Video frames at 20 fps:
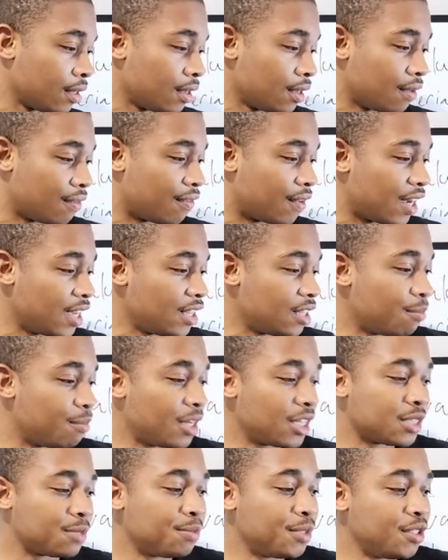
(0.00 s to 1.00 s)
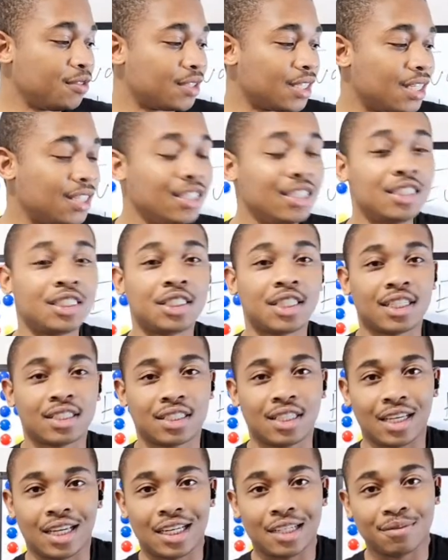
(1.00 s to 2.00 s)
Find the best moves in these chess
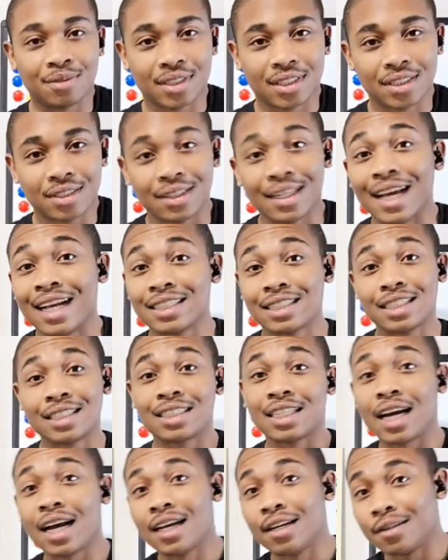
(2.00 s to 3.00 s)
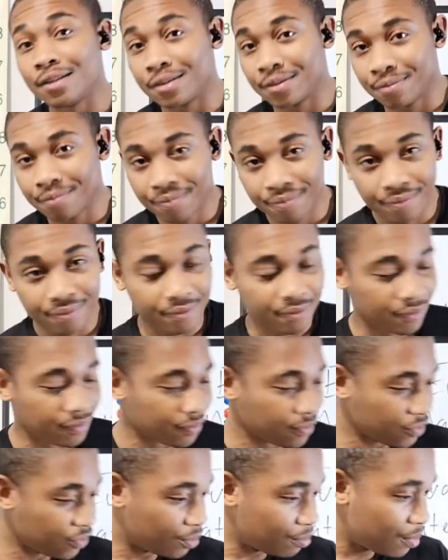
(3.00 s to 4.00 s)
games. That's the title.
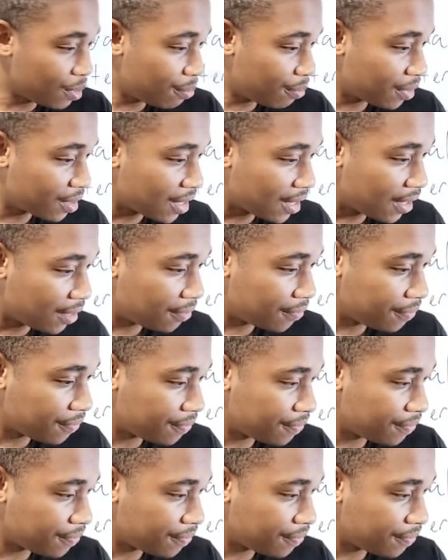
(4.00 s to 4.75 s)
Remember that.